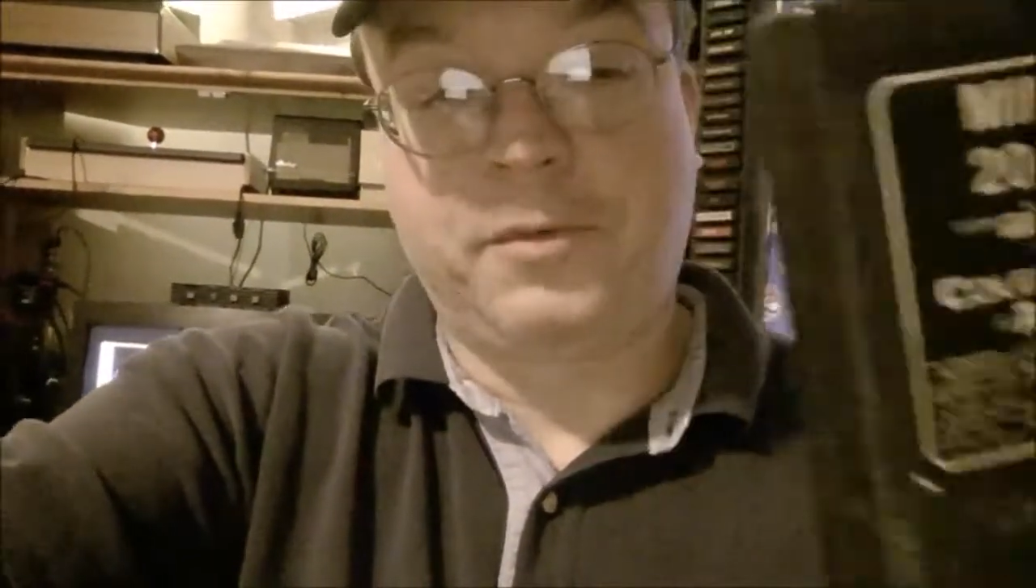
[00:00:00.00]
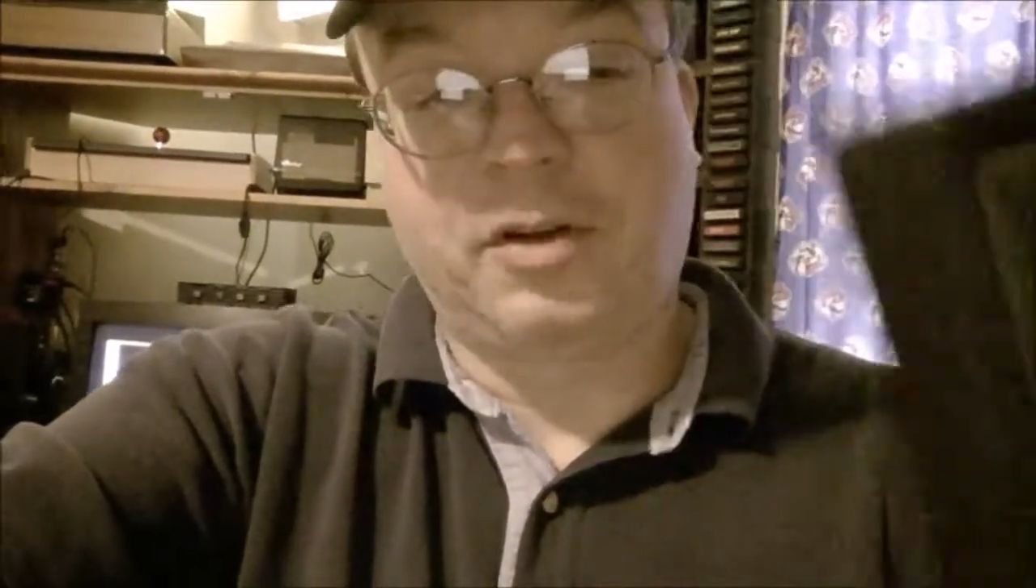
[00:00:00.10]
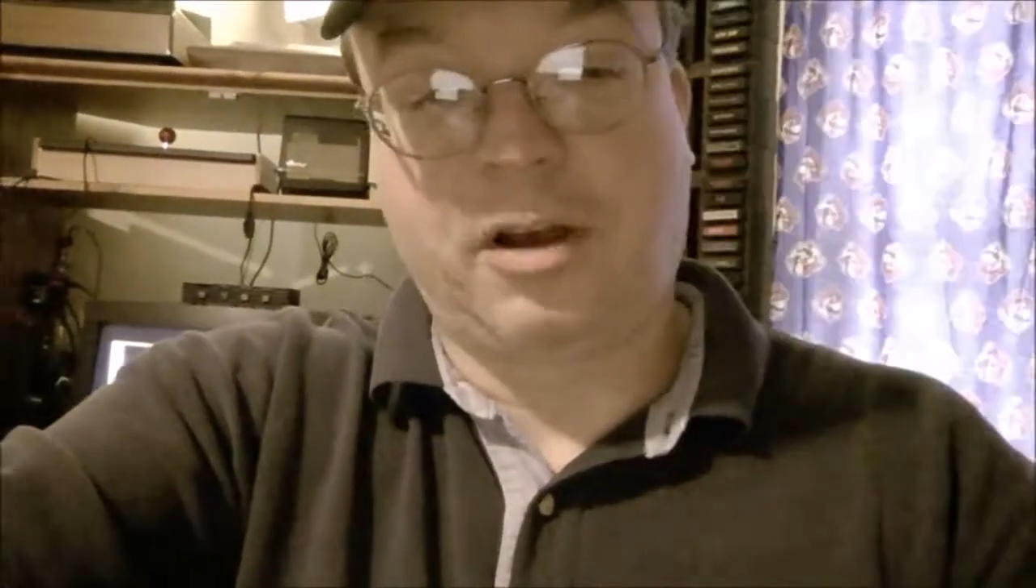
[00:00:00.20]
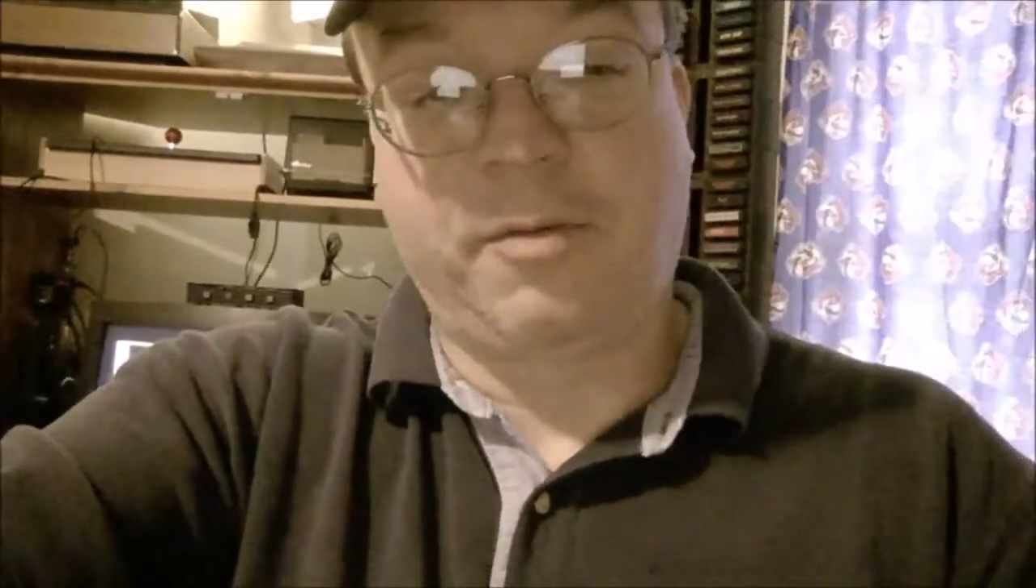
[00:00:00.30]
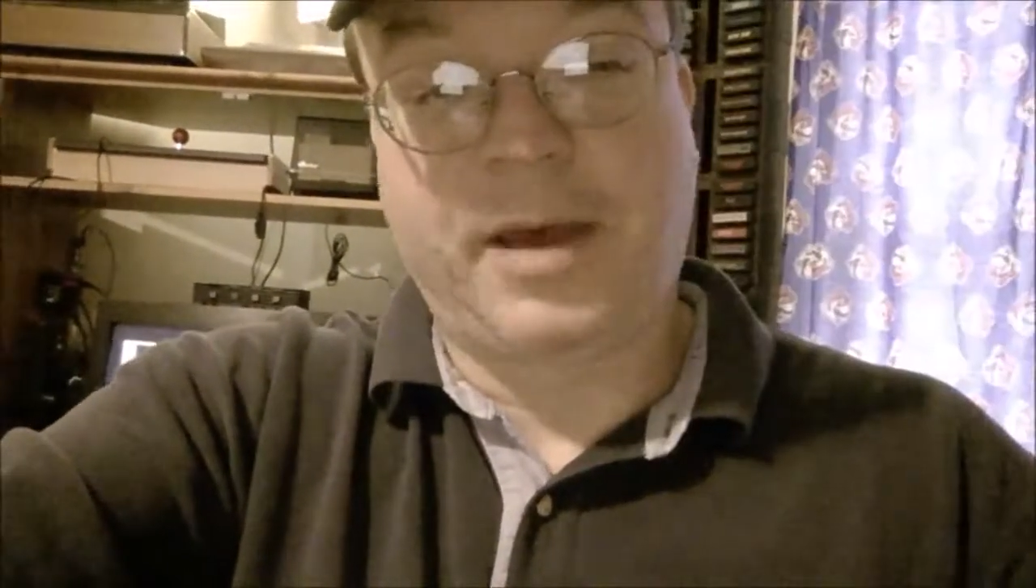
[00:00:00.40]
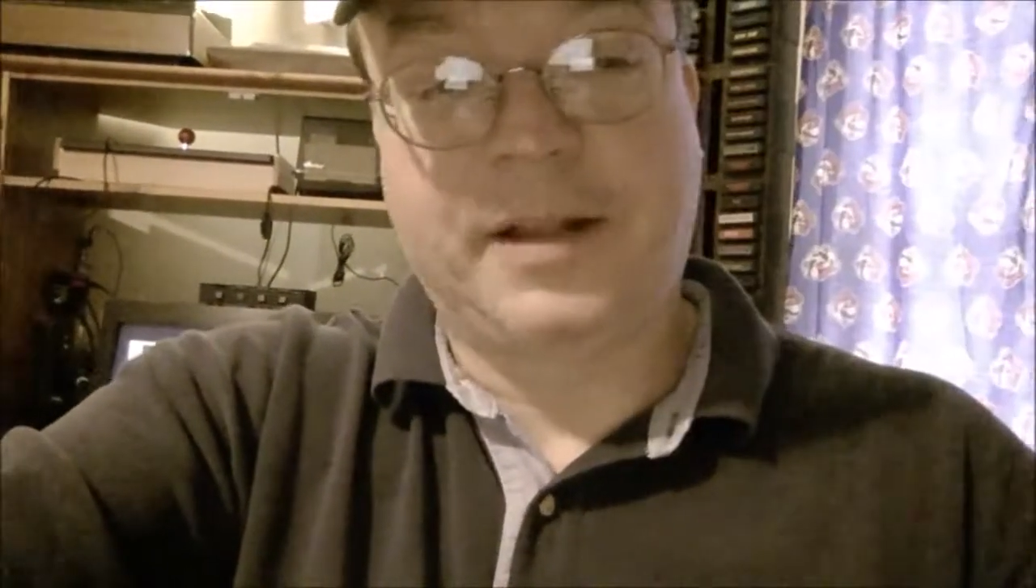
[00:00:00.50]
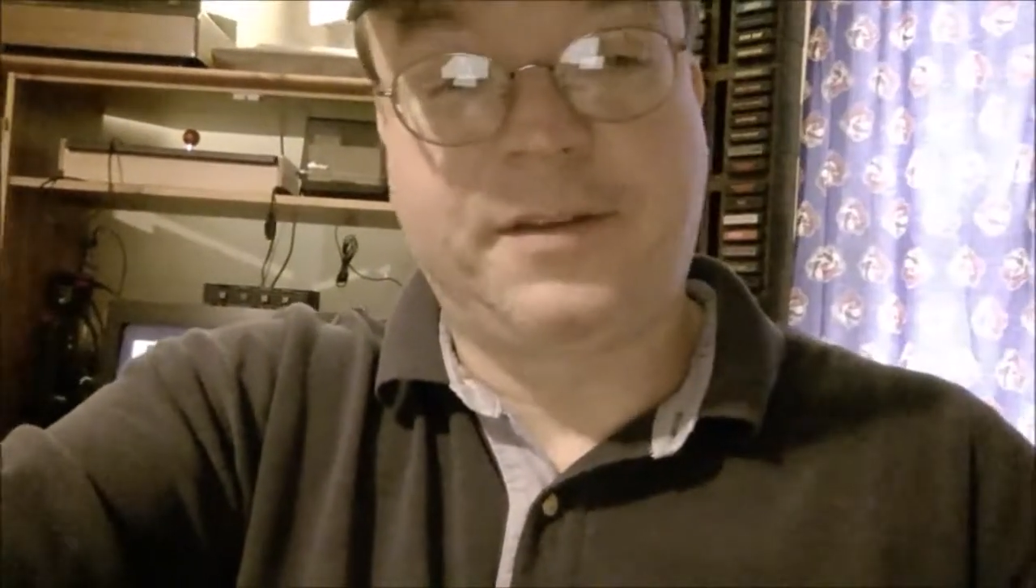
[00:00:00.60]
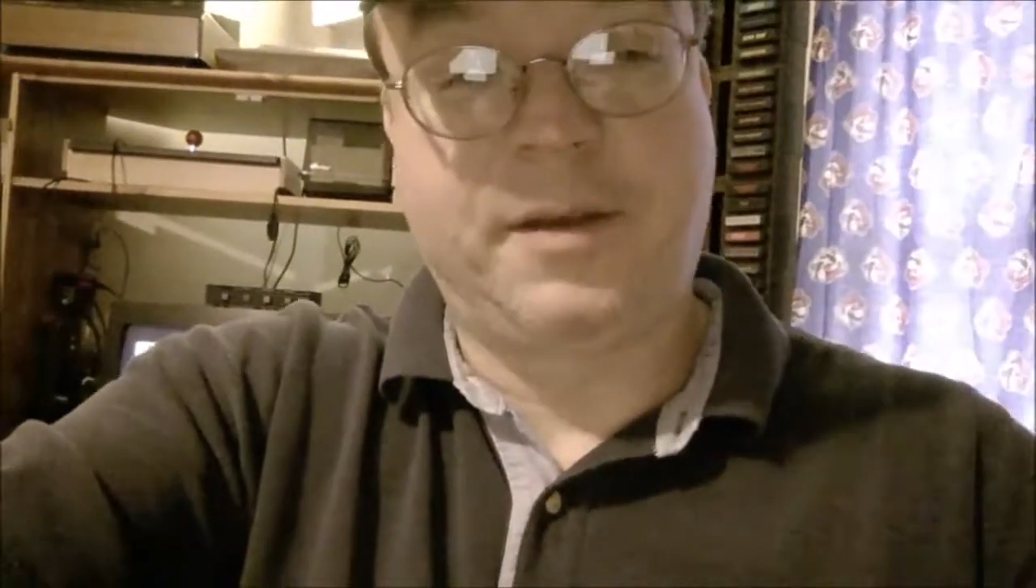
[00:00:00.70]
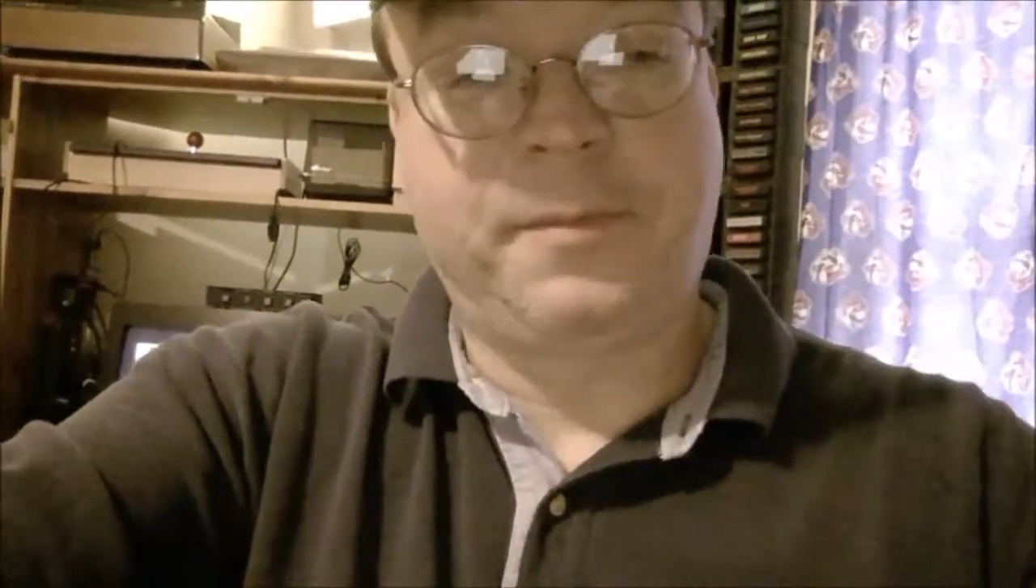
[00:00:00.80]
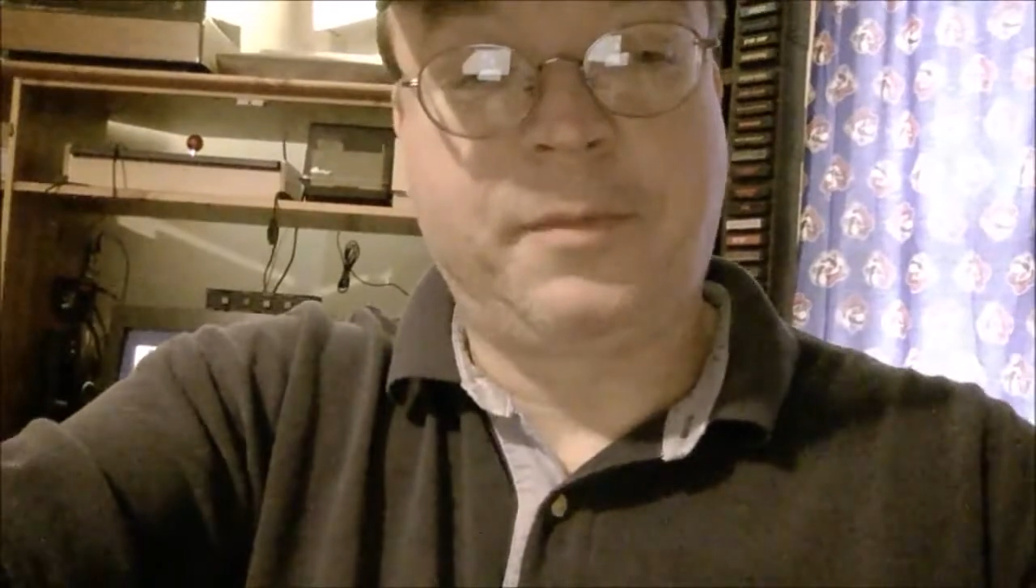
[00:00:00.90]
So I'll go back
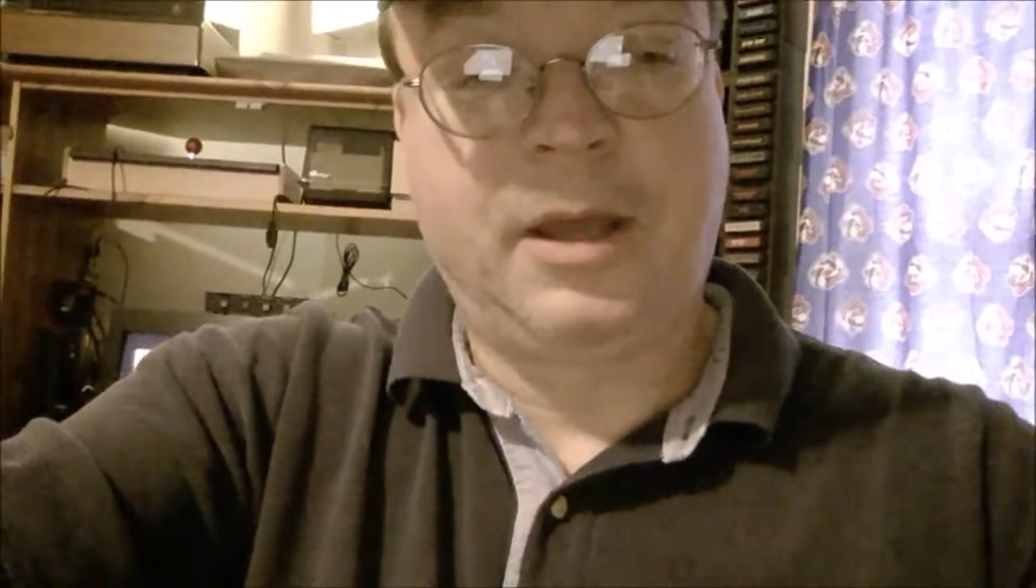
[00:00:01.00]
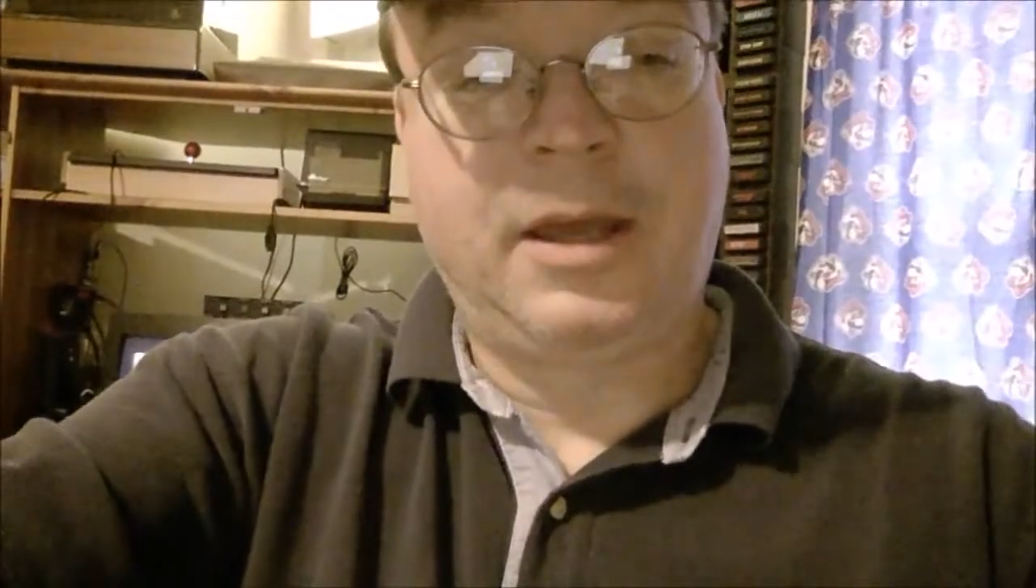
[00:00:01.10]
to them